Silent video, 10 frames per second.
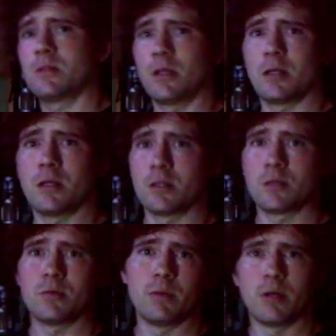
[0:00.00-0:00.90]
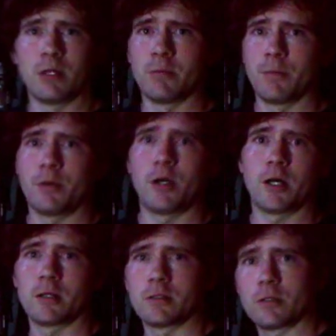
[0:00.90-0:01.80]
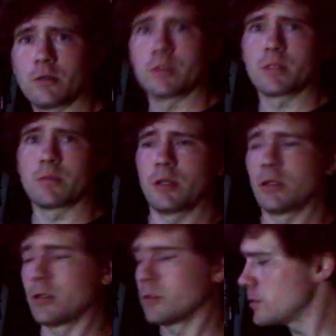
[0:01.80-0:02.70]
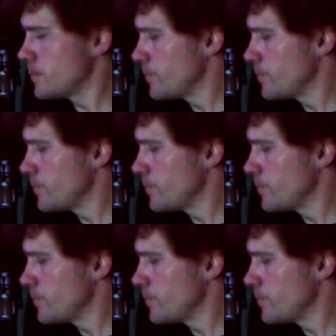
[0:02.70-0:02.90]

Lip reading: and it could be money in my pocket to go to something else.